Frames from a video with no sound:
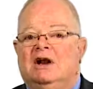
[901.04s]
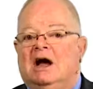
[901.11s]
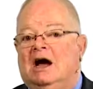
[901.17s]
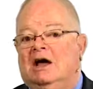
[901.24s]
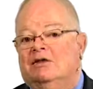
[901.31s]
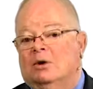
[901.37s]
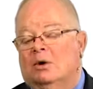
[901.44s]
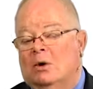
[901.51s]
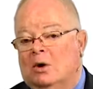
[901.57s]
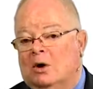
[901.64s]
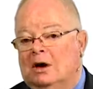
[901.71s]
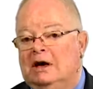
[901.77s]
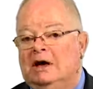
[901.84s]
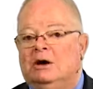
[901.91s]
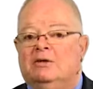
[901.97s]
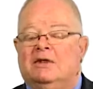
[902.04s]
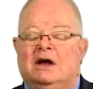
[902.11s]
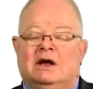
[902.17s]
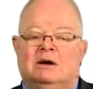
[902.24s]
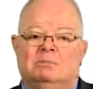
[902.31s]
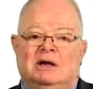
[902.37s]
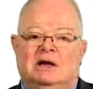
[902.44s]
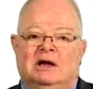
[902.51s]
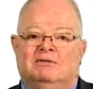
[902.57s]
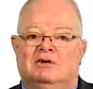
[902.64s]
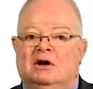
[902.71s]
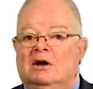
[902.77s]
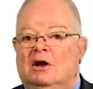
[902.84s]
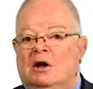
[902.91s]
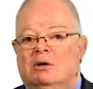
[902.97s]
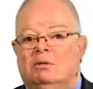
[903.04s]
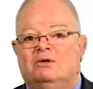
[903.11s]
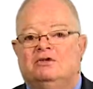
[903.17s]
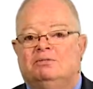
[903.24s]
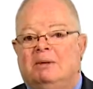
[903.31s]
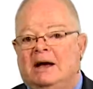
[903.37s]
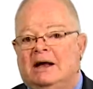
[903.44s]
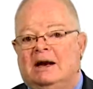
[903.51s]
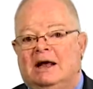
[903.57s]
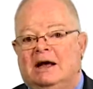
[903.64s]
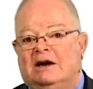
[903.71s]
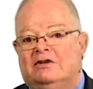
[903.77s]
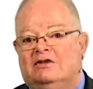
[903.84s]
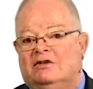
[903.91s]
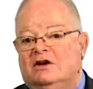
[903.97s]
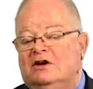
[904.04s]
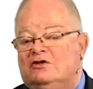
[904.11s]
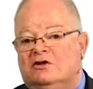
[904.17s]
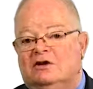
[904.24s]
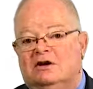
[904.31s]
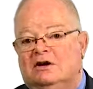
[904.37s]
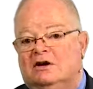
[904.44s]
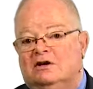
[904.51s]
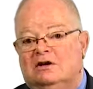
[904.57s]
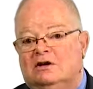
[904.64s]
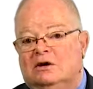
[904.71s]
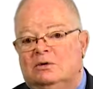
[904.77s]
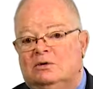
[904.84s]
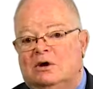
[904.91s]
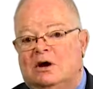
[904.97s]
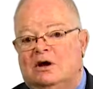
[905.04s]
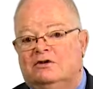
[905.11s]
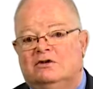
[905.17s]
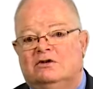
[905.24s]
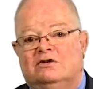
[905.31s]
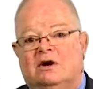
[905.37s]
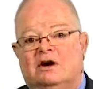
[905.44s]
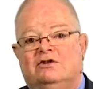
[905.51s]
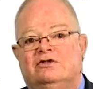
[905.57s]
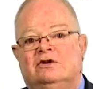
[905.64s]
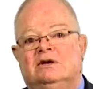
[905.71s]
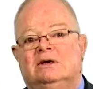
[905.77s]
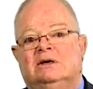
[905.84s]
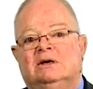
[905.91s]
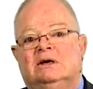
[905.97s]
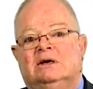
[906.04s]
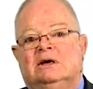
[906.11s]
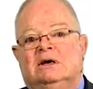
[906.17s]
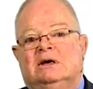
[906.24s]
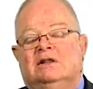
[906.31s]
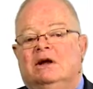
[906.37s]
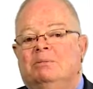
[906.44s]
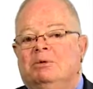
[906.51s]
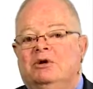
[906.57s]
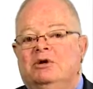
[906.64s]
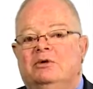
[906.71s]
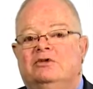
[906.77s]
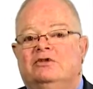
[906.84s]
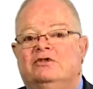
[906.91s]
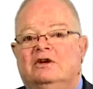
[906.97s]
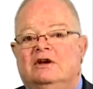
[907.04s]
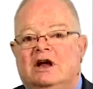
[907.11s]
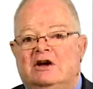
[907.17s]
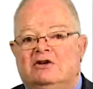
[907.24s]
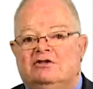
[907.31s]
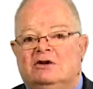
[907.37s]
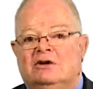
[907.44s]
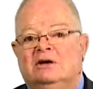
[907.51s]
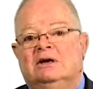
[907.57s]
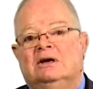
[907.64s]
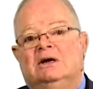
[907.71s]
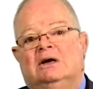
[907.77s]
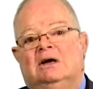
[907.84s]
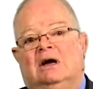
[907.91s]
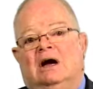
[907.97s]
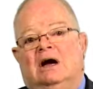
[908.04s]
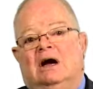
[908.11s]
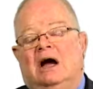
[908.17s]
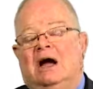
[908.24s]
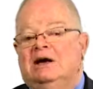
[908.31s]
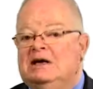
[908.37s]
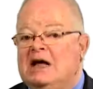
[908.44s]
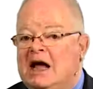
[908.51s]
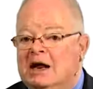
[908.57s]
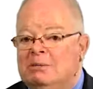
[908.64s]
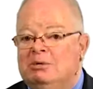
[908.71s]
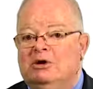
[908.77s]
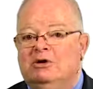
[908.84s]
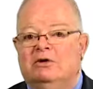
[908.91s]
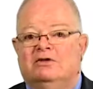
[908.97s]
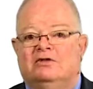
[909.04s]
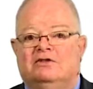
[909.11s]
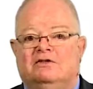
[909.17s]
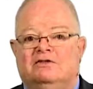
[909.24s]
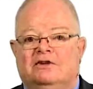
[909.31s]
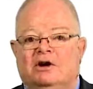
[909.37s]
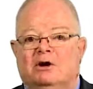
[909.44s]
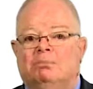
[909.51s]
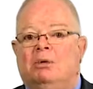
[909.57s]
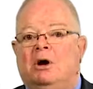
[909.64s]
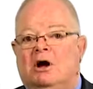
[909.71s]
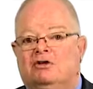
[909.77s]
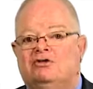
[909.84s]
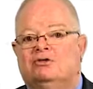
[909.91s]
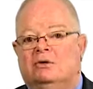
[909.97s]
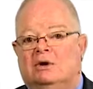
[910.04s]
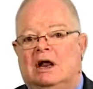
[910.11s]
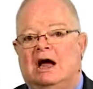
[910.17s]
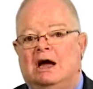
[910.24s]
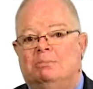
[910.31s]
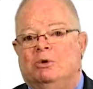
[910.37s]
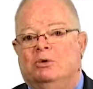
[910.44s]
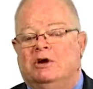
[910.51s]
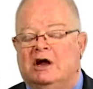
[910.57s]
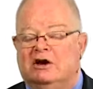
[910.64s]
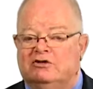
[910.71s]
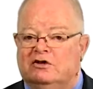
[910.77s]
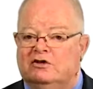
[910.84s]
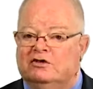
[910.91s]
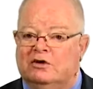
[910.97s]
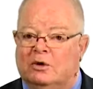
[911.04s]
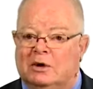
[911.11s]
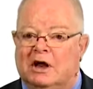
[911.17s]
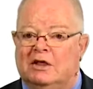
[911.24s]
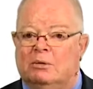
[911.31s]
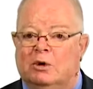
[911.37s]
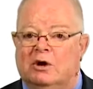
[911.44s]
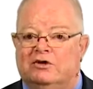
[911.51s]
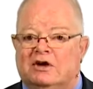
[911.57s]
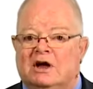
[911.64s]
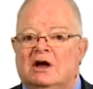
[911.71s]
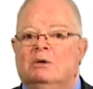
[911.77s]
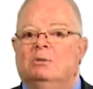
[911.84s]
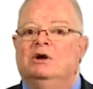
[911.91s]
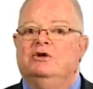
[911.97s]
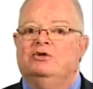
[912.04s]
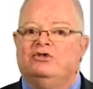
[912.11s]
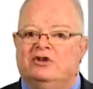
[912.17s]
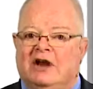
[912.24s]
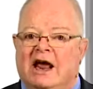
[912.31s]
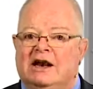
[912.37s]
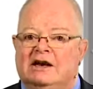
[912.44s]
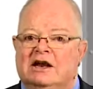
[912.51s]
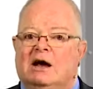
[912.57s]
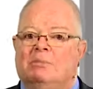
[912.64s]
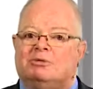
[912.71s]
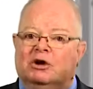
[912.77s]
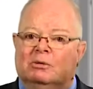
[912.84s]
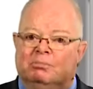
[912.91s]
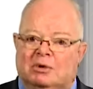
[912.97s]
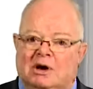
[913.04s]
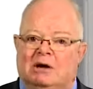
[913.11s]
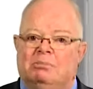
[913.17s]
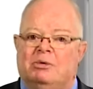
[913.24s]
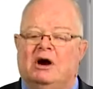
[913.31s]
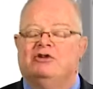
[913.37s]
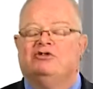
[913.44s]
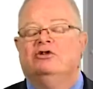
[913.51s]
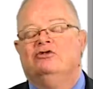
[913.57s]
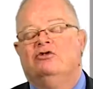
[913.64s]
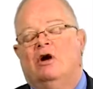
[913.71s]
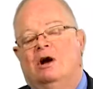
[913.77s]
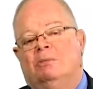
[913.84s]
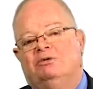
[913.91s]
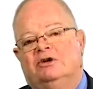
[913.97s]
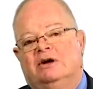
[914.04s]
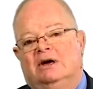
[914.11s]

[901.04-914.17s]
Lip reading: either orally or they can be given along with spinal anesthesia in a dilute concentration. They produce sedation and can produce severe postural hypotension. So in other words, when you stand up, your blood pressure drops,